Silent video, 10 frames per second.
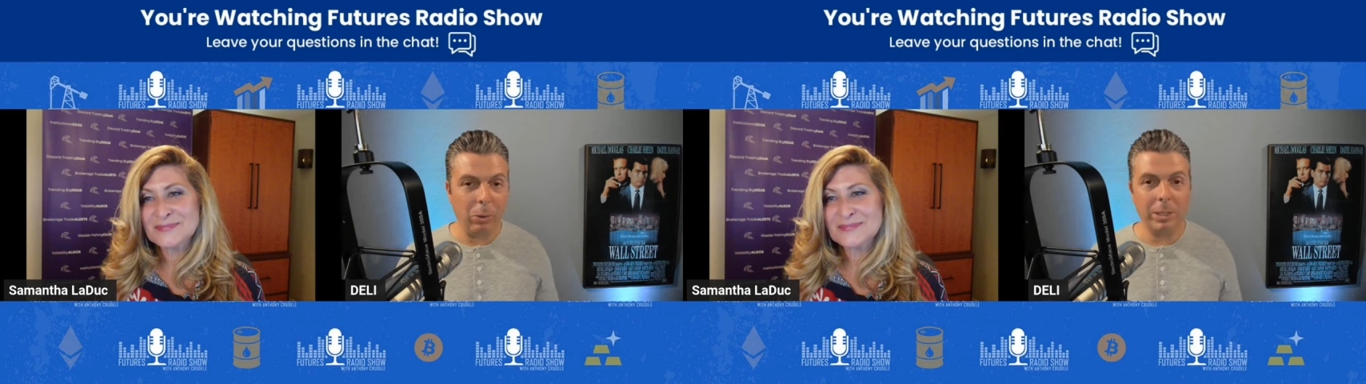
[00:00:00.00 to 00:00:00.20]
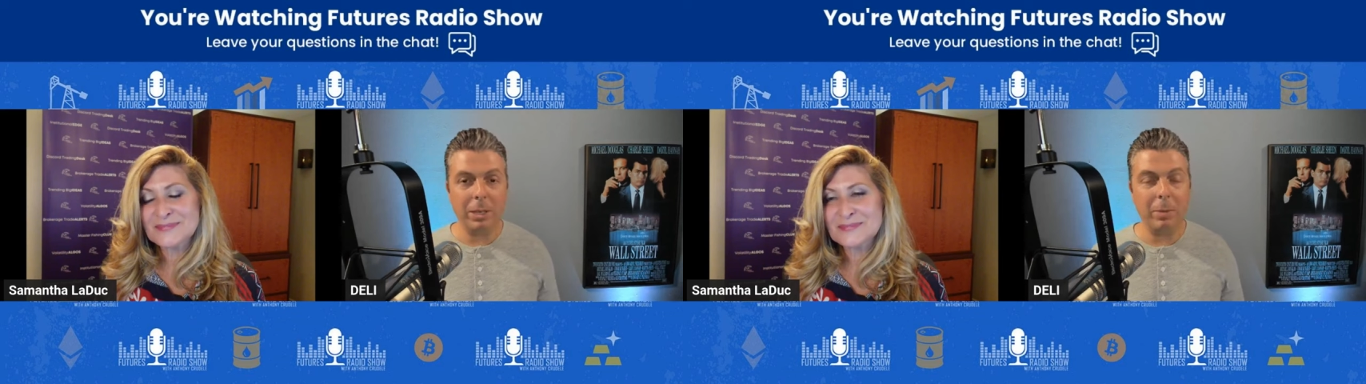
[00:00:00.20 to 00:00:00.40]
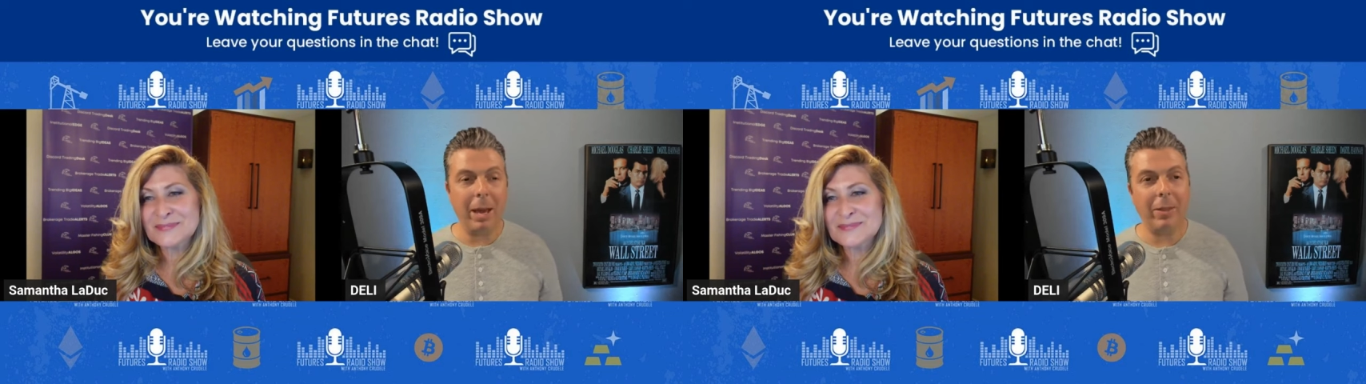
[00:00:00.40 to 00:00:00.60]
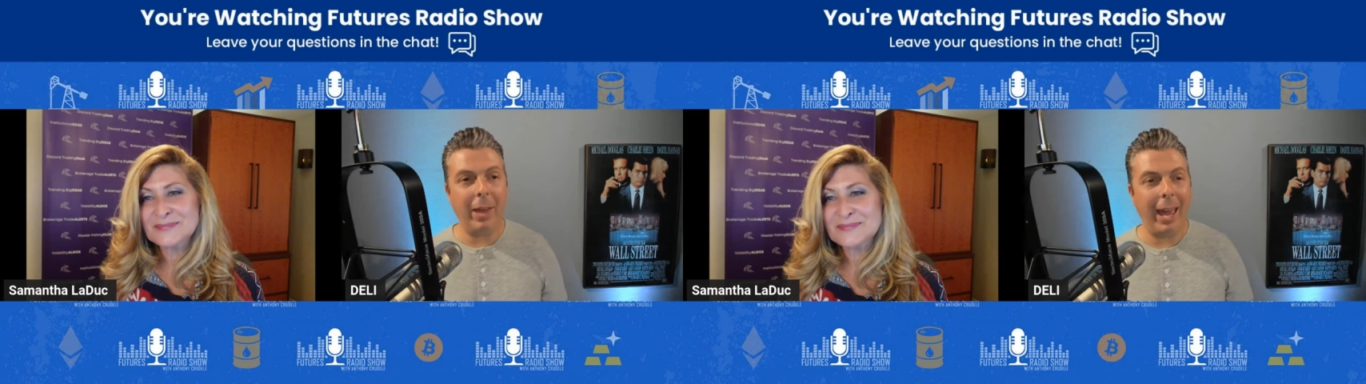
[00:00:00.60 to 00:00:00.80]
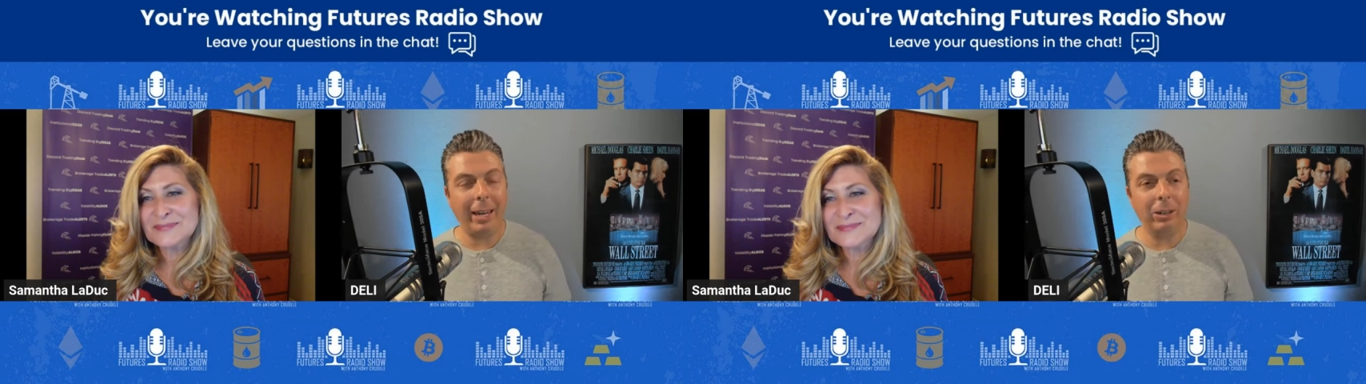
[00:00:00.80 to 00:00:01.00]
Speaker 1: what Samantha
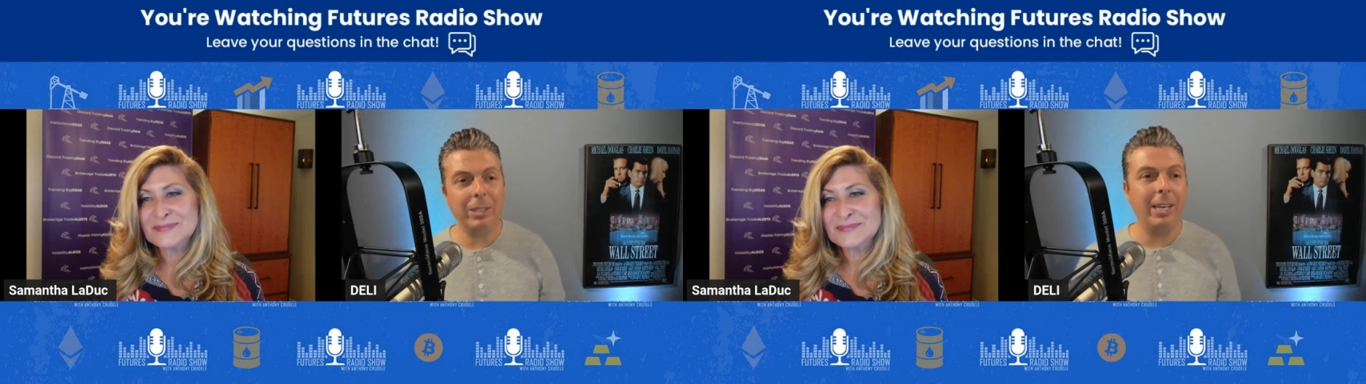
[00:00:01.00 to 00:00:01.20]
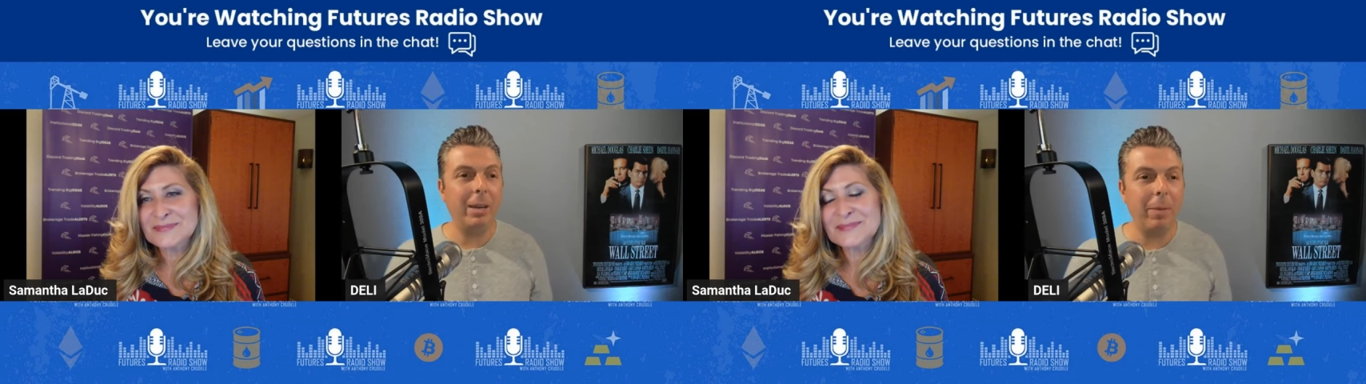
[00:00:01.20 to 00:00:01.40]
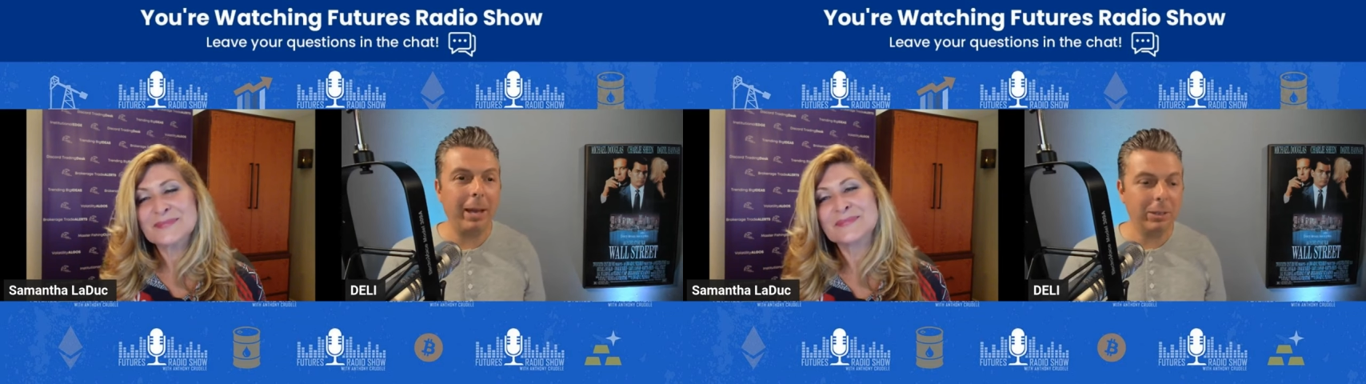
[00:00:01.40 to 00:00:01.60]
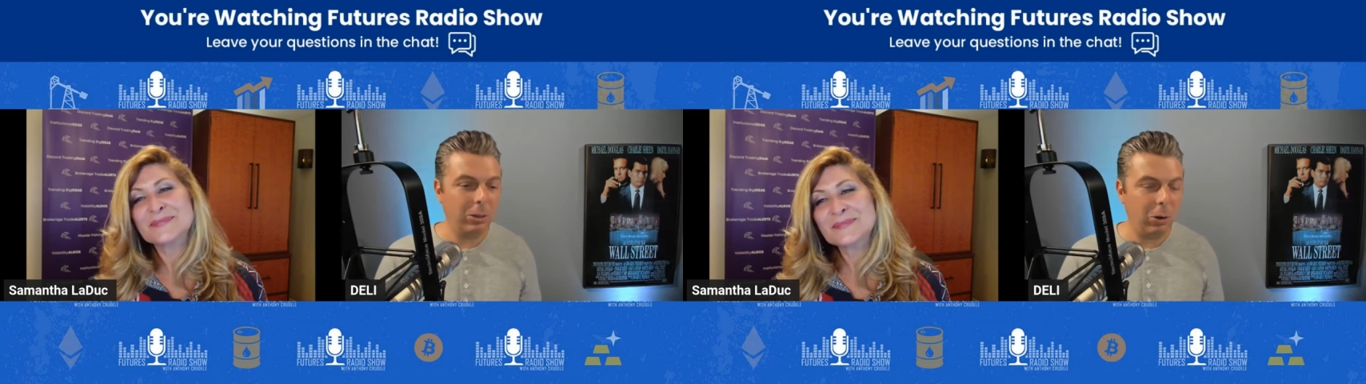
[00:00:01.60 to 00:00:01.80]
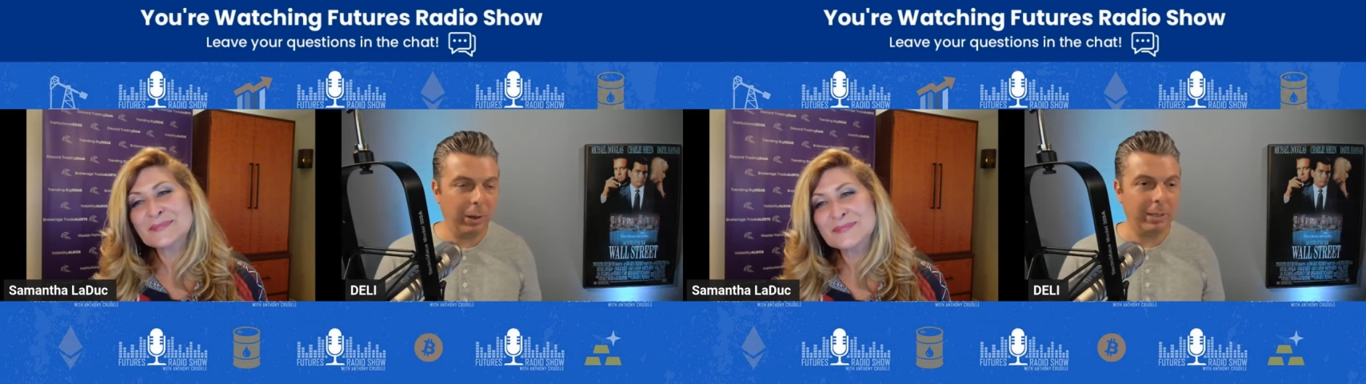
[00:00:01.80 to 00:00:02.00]
and her team has
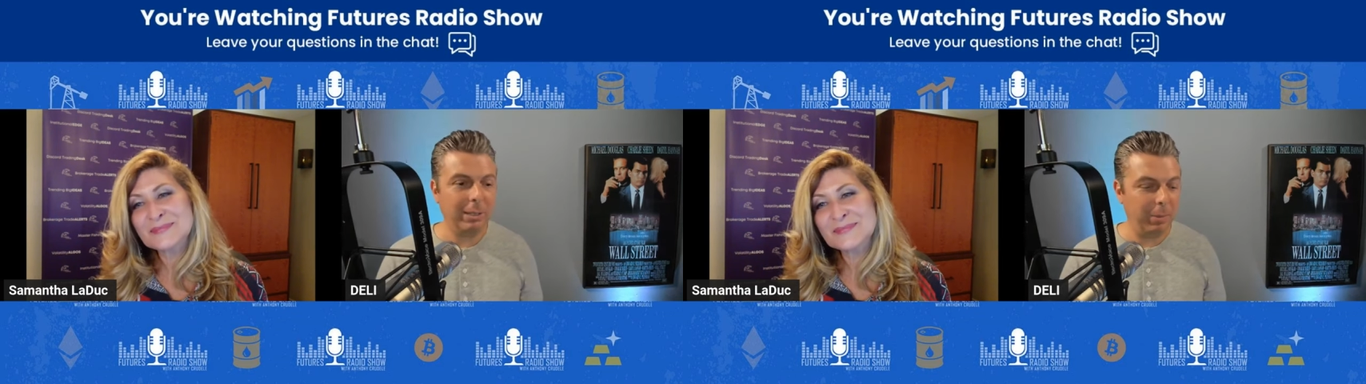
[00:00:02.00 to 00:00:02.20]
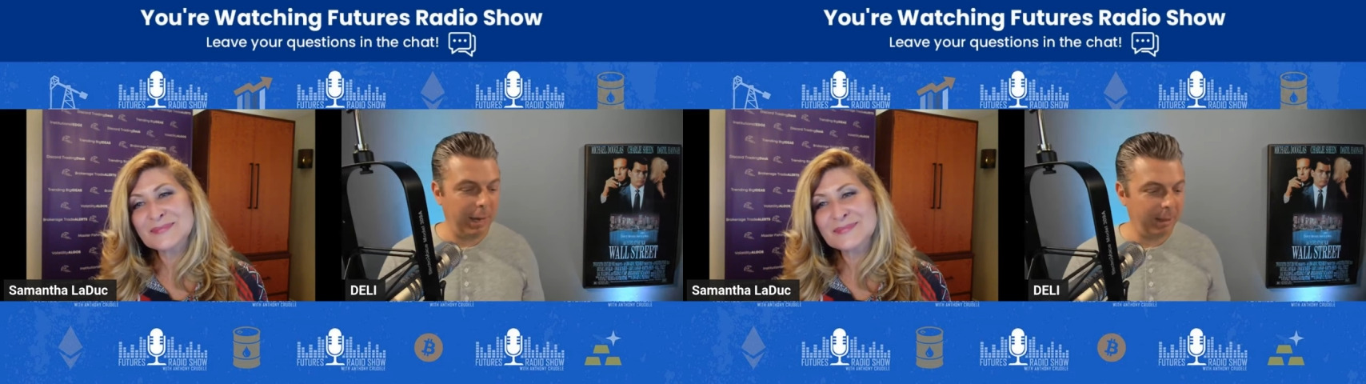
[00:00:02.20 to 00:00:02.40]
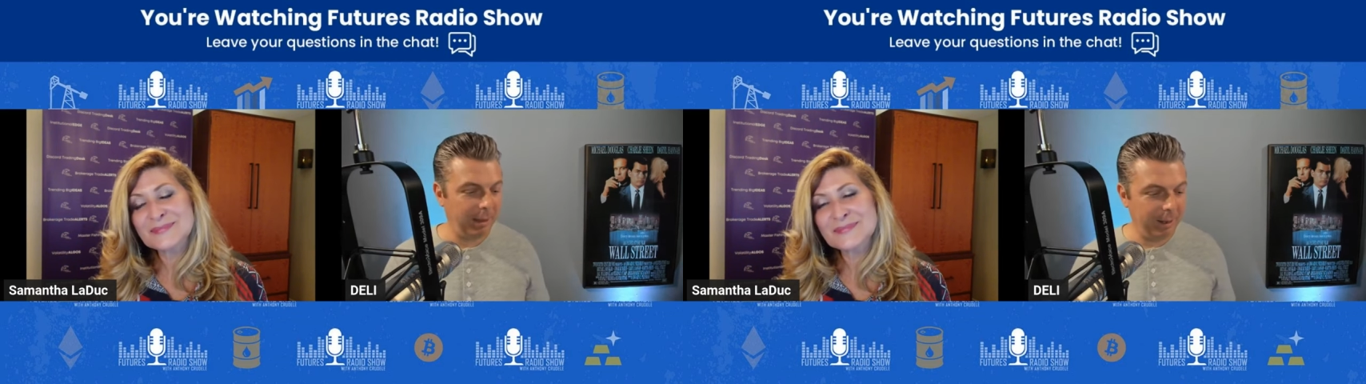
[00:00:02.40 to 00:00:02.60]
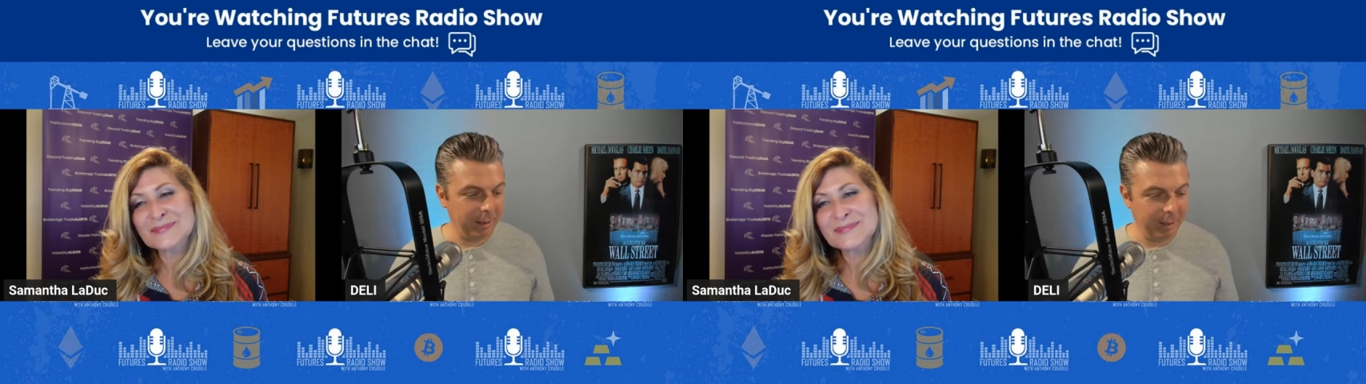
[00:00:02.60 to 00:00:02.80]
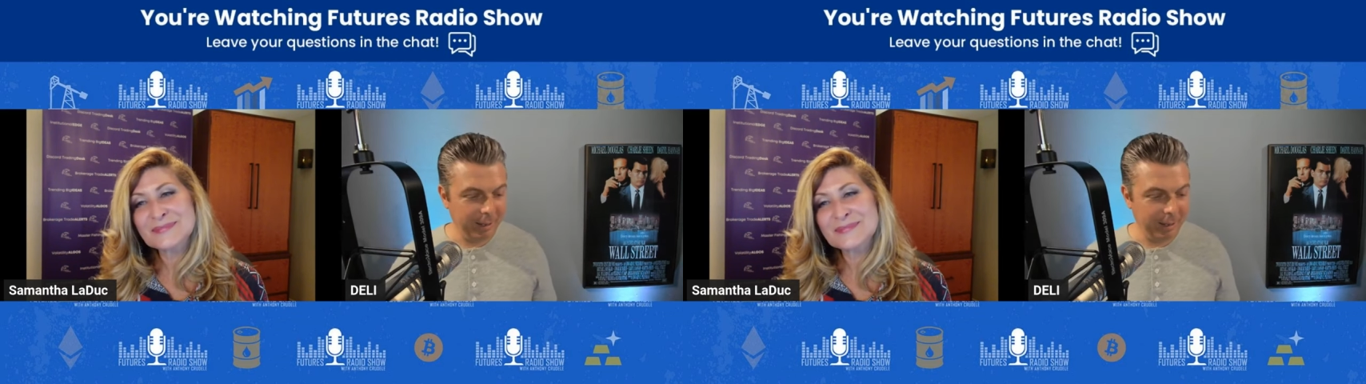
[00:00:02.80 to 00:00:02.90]
going. Samantha,